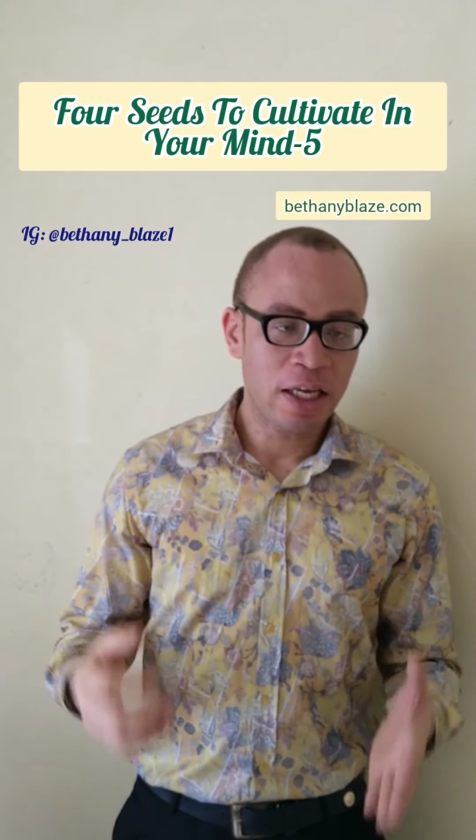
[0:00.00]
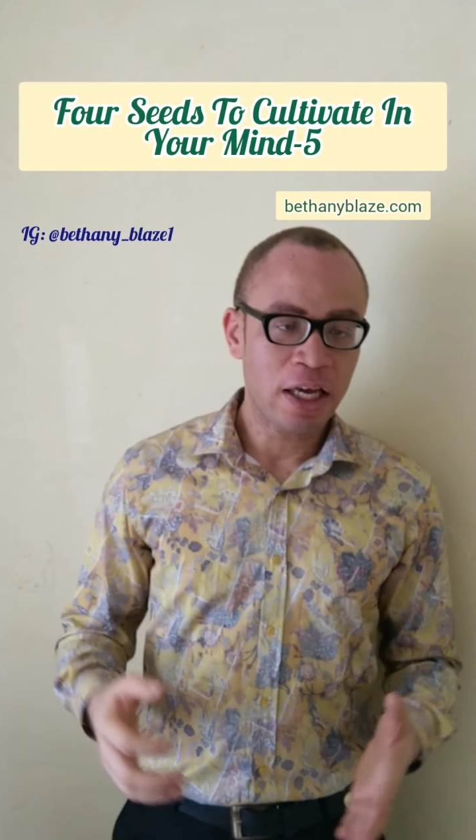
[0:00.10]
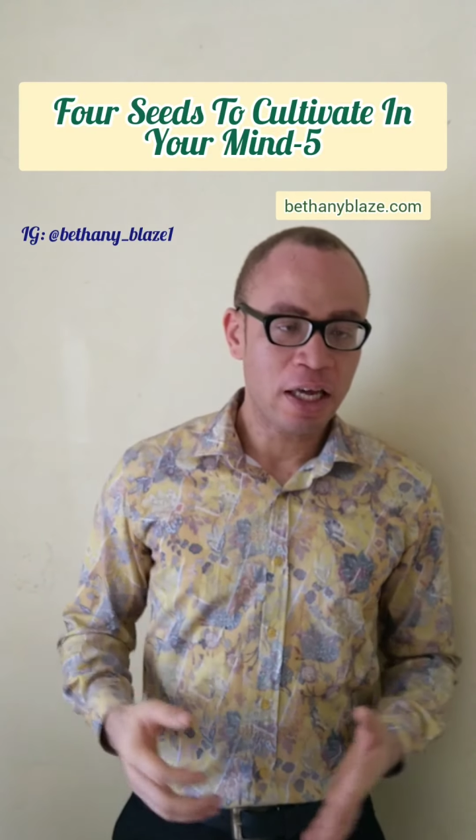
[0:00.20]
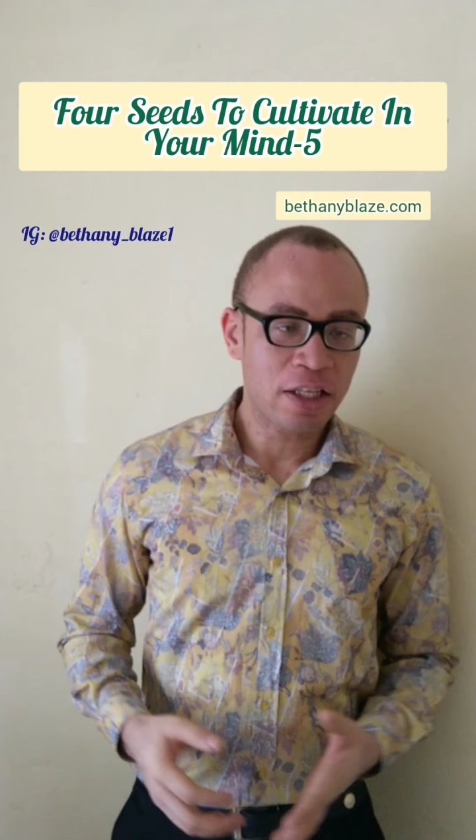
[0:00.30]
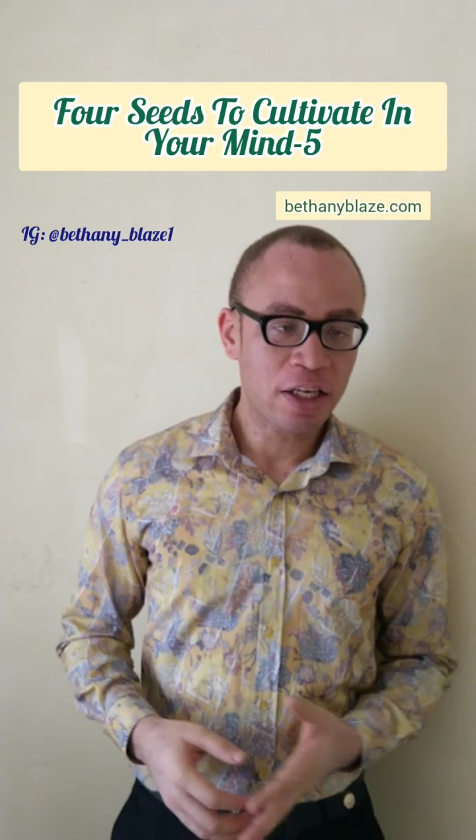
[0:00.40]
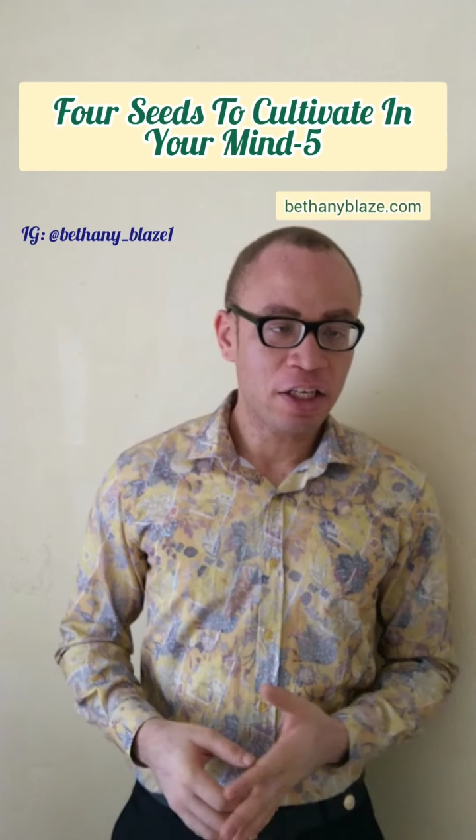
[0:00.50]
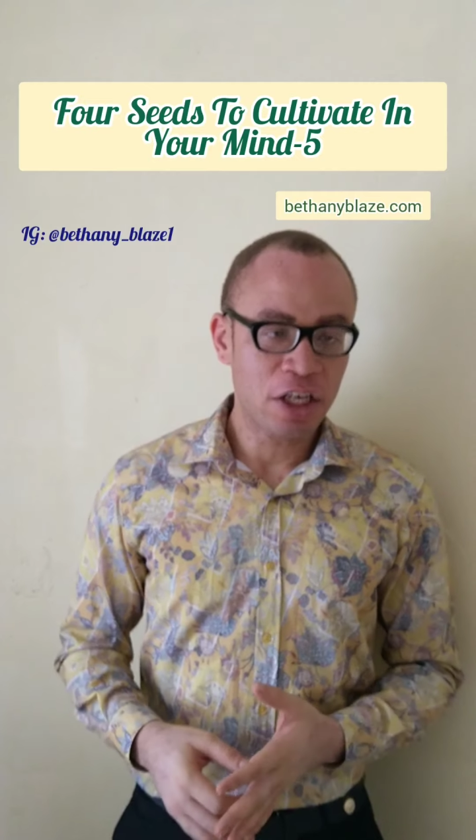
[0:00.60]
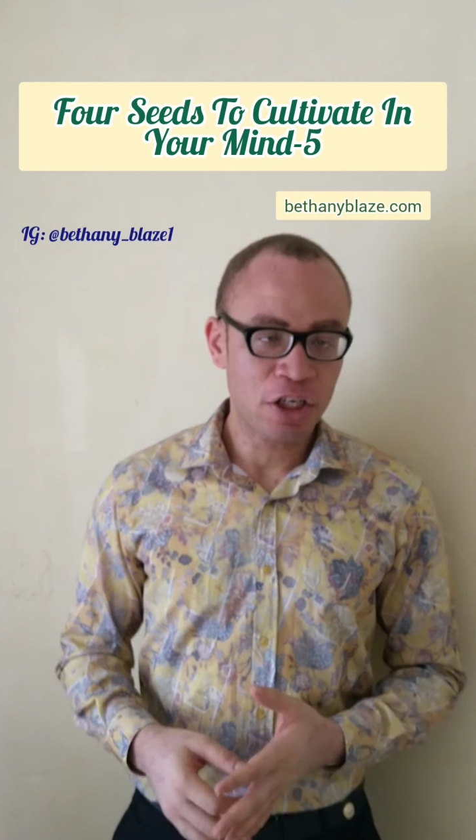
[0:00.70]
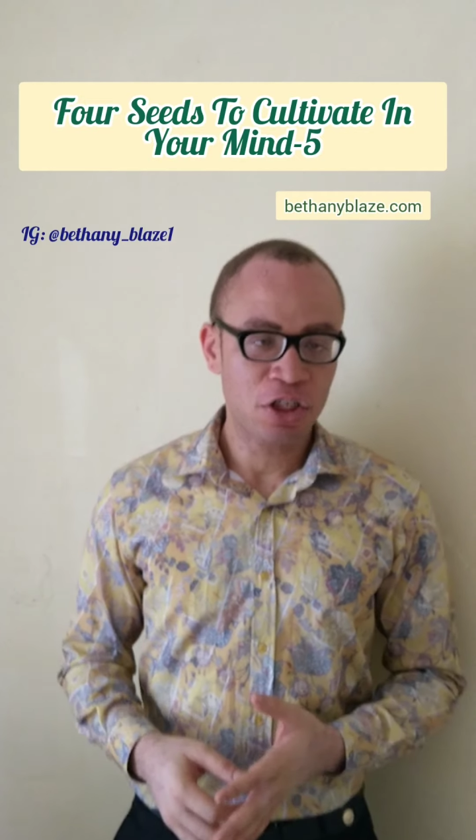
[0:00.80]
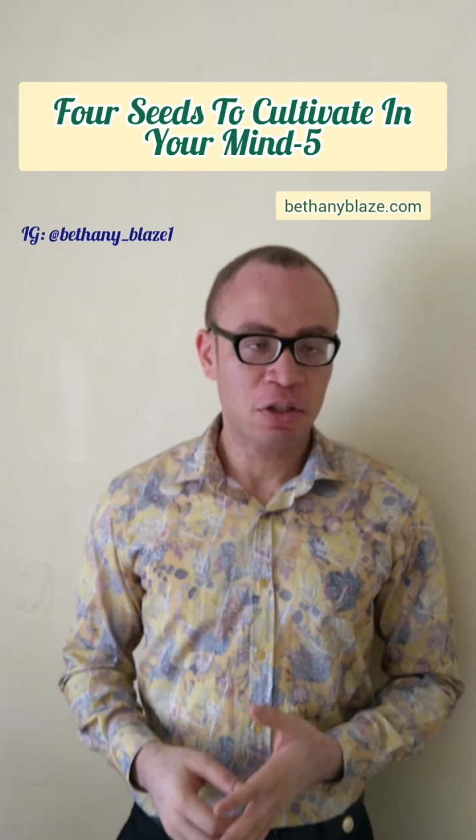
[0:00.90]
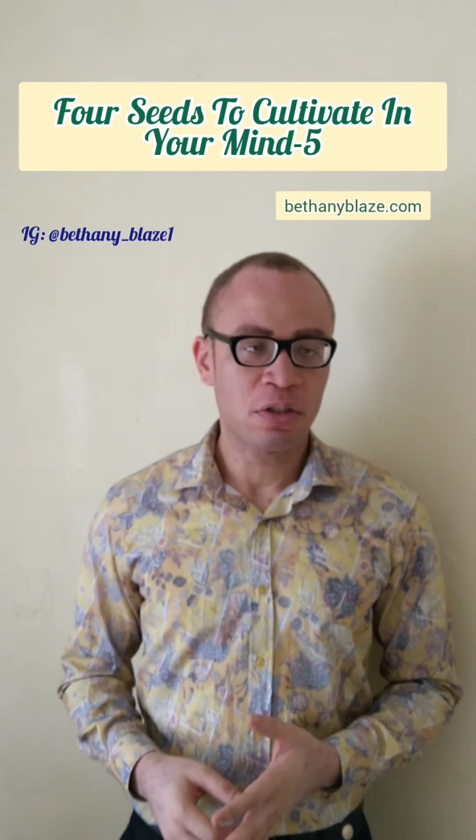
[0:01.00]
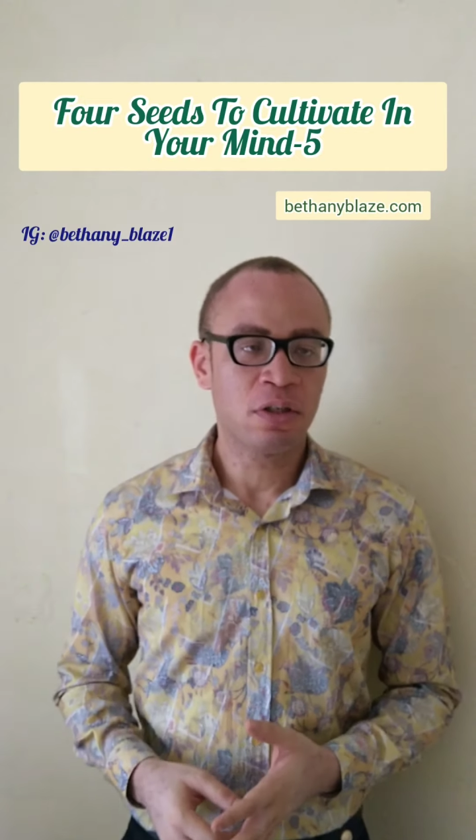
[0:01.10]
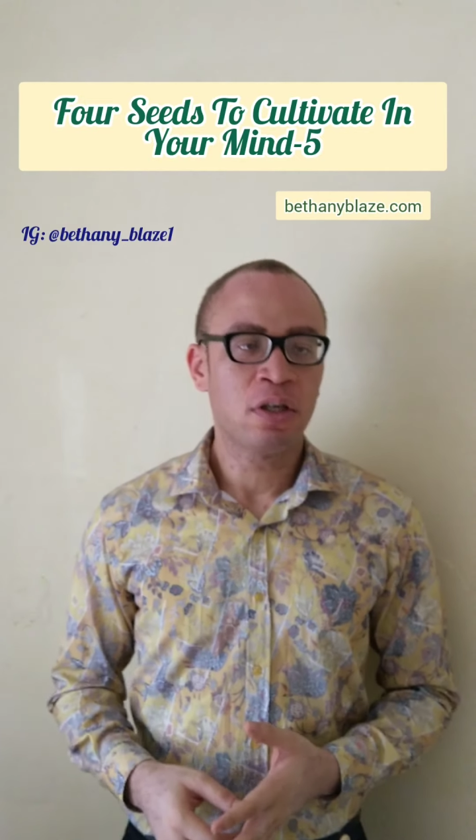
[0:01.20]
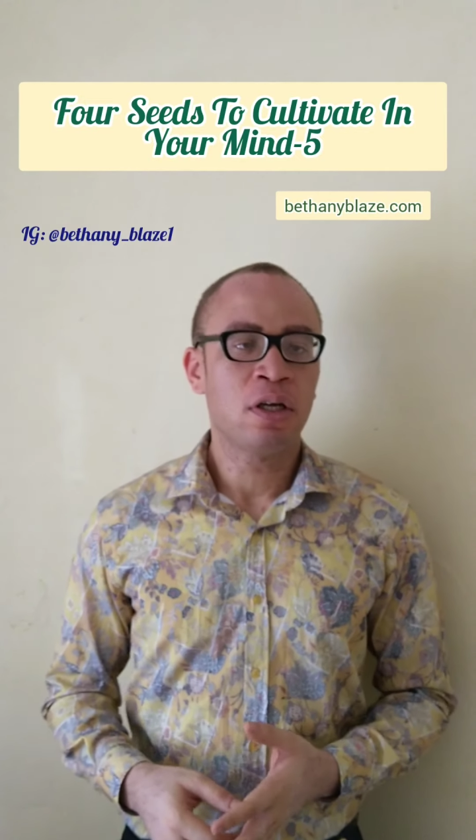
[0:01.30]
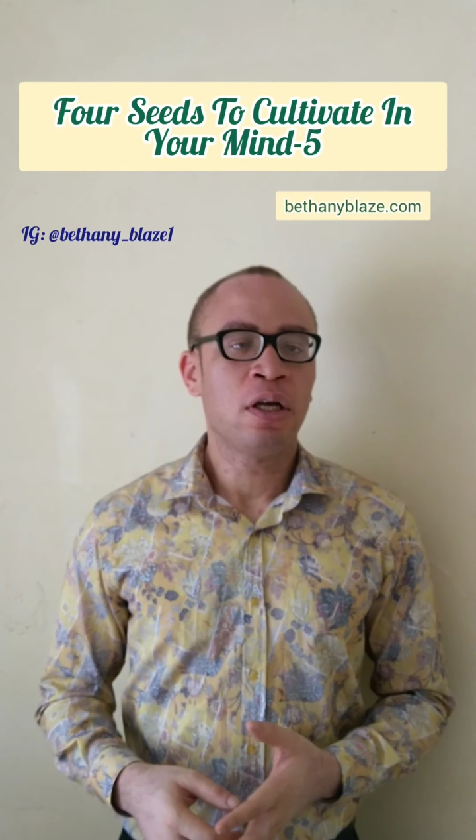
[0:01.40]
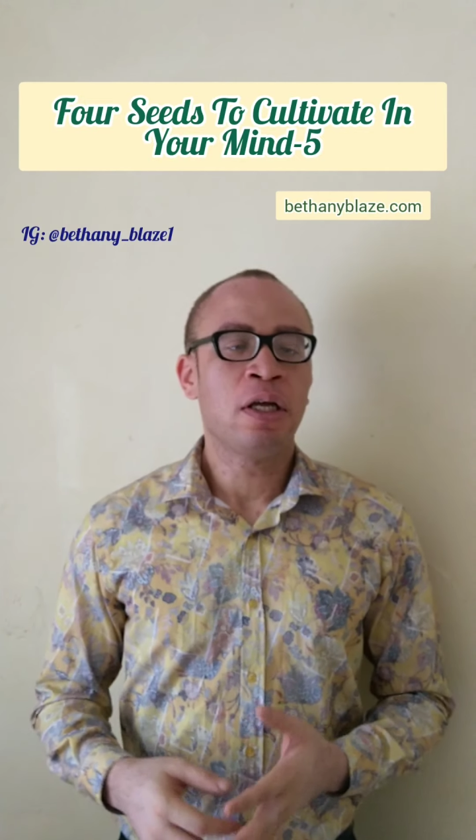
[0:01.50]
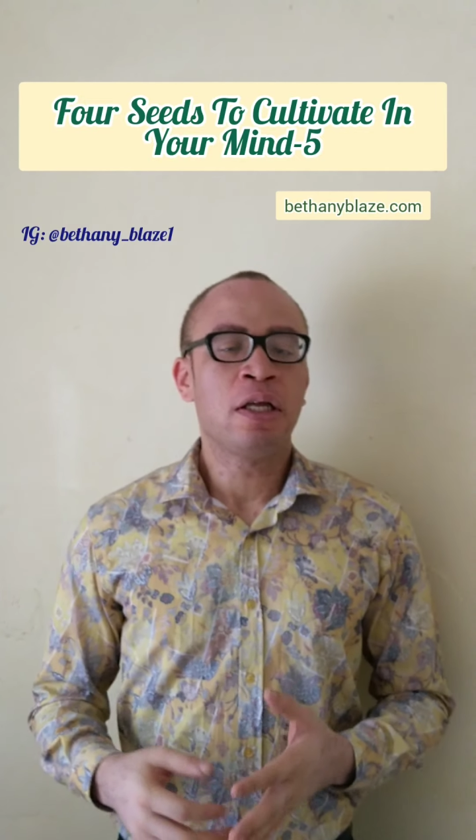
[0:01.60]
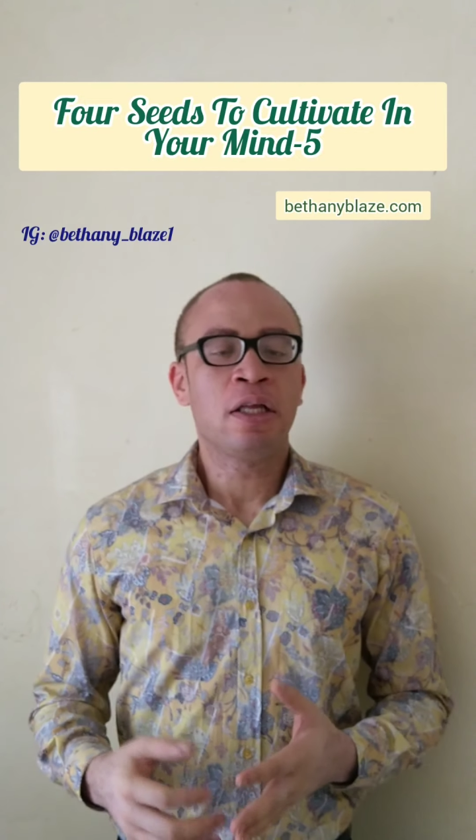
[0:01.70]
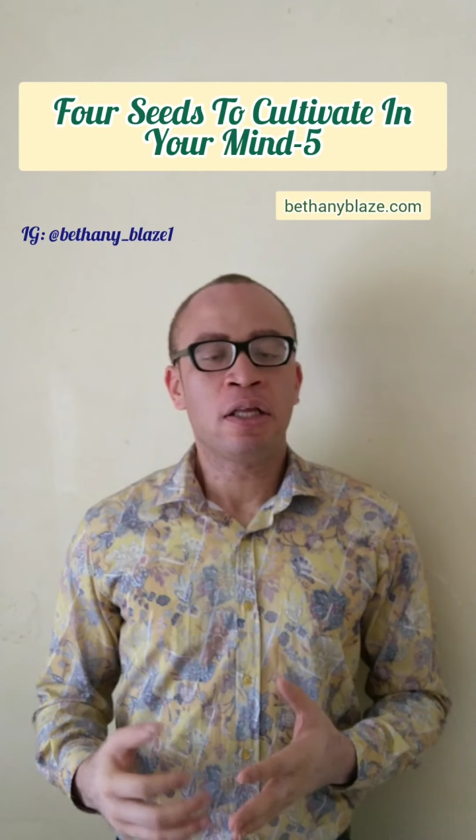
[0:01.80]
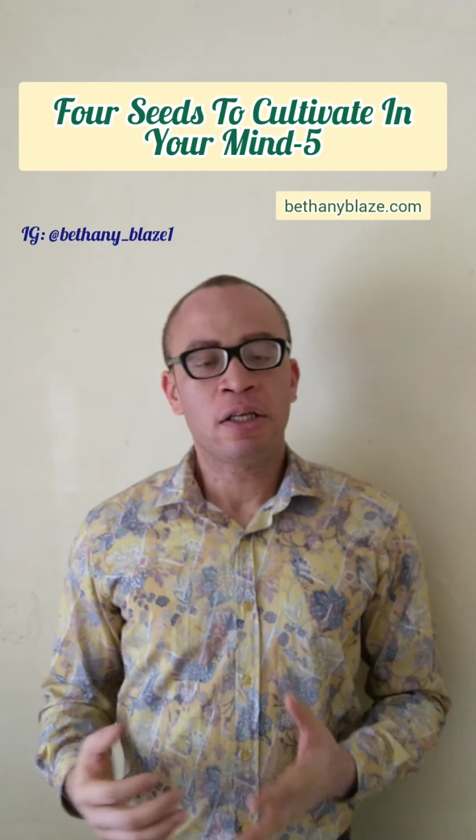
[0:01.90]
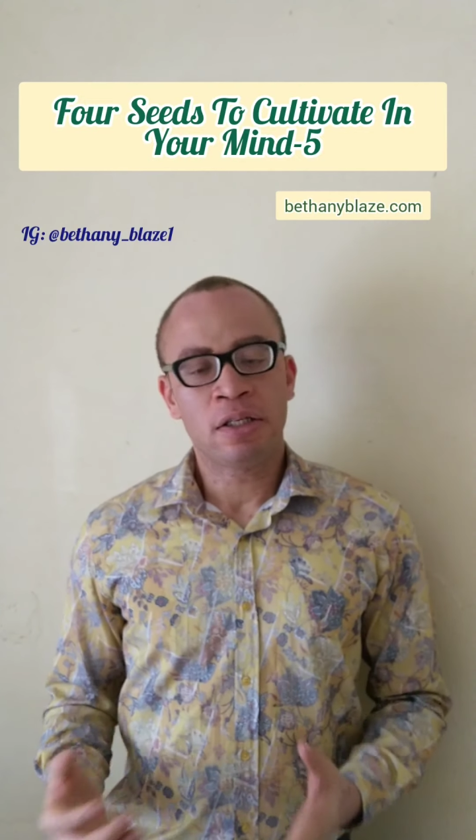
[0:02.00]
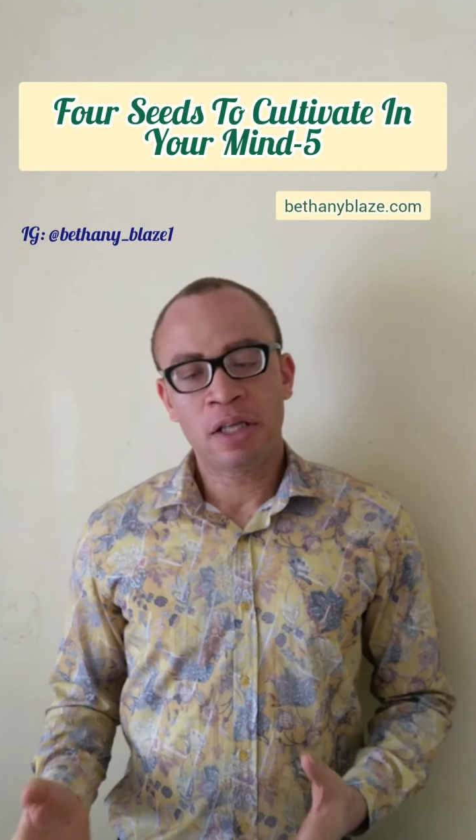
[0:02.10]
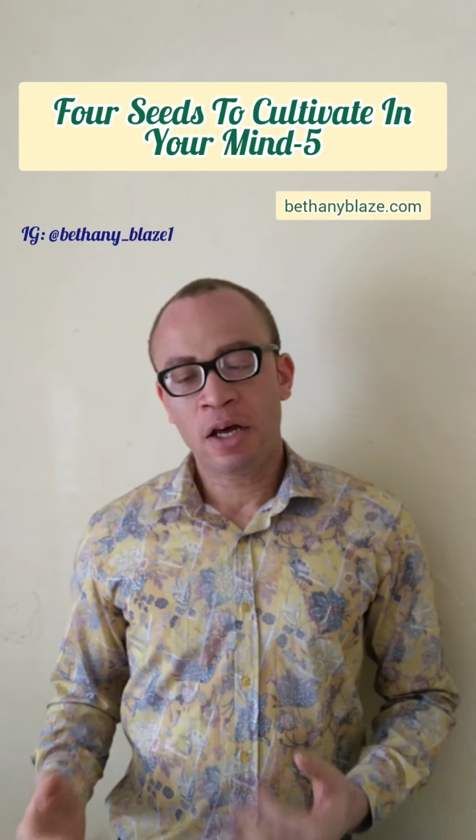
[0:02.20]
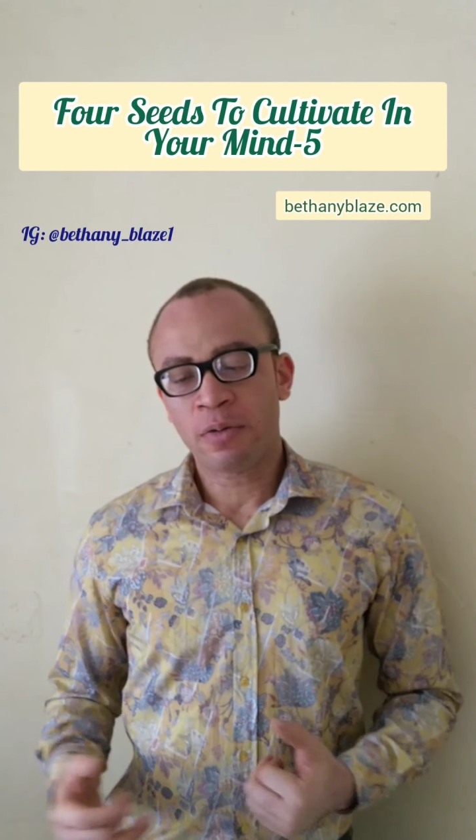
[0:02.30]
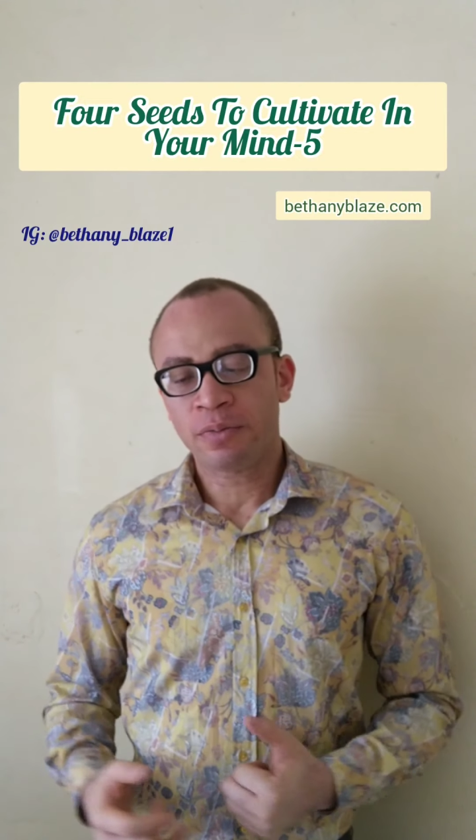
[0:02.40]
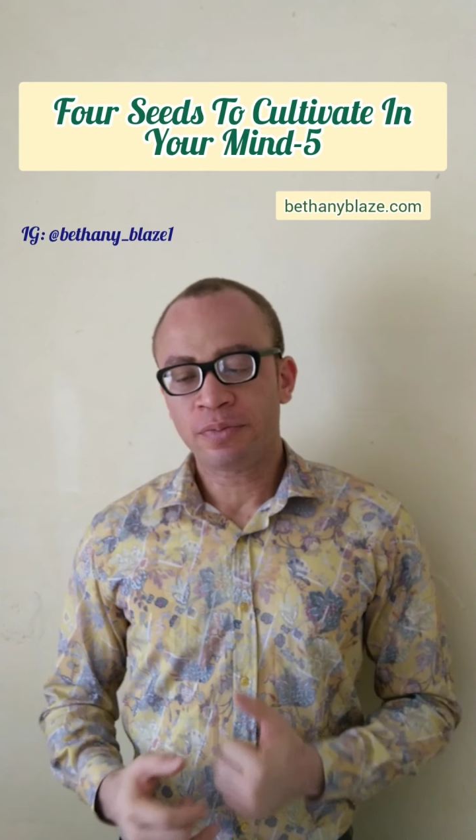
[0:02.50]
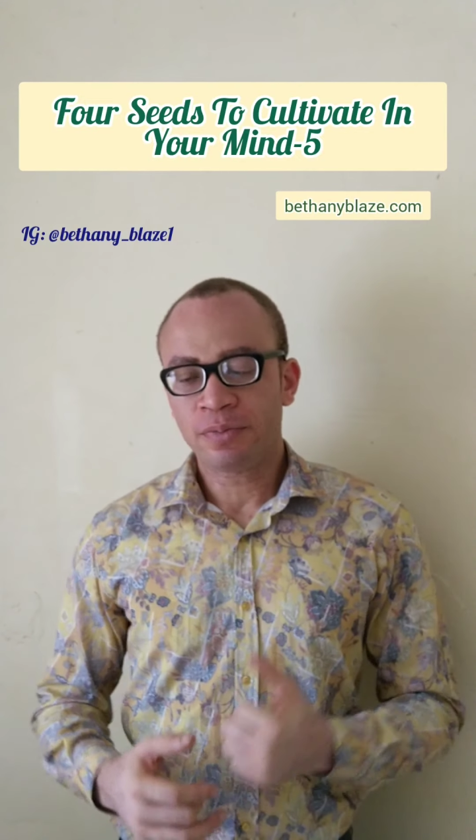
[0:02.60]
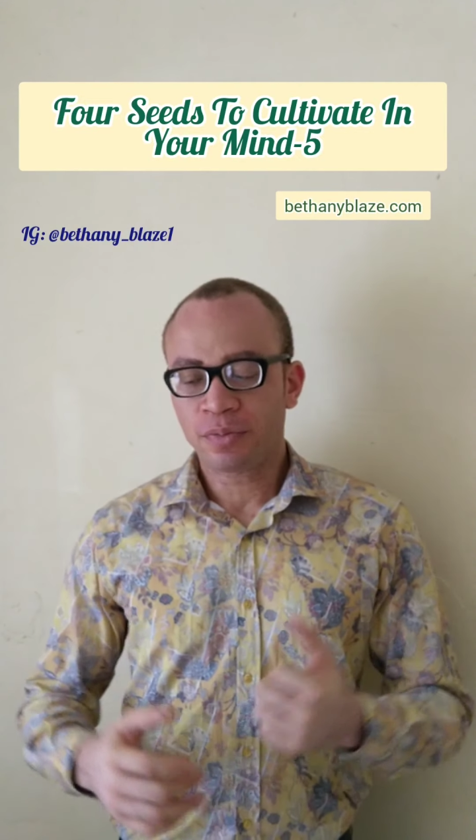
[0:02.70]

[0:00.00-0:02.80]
dedication. Now,